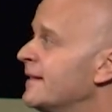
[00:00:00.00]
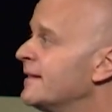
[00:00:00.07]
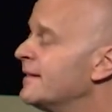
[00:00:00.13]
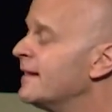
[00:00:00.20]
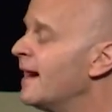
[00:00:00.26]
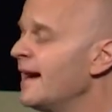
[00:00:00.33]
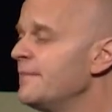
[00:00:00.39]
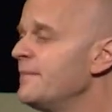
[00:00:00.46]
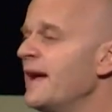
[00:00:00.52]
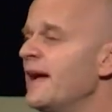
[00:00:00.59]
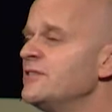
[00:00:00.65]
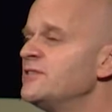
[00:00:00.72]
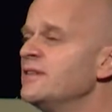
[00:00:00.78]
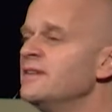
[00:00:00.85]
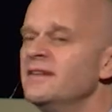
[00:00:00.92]
I
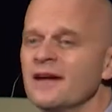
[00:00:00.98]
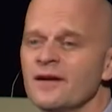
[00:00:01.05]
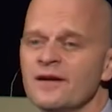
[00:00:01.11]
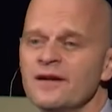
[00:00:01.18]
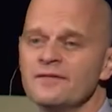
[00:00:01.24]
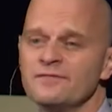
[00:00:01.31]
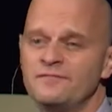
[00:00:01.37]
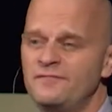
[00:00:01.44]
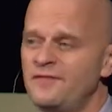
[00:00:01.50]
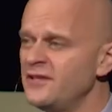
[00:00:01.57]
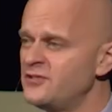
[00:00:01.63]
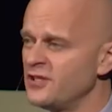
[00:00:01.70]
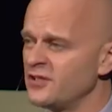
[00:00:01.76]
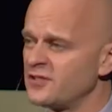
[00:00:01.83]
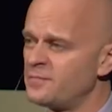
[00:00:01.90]
imagine narrative
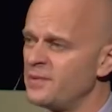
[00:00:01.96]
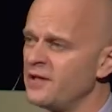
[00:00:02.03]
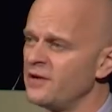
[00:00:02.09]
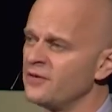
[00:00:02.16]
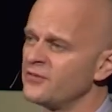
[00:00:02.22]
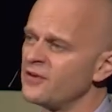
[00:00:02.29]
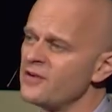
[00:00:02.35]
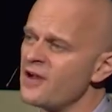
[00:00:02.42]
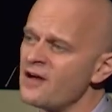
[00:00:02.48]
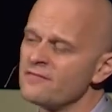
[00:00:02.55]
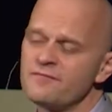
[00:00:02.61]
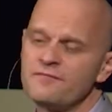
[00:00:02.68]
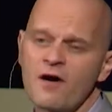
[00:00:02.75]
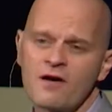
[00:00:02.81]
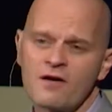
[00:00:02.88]
fidget spinners are not
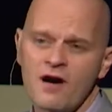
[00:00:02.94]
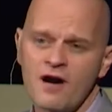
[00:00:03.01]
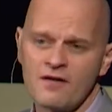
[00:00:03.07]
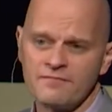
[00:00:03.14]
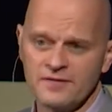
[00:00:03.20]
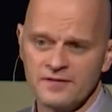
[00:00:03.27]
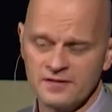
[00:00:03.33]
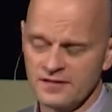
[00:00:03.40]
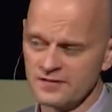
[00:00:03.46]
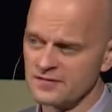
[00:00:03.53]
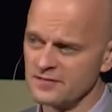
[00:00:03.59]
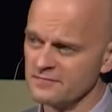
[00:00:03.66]
far off in the distant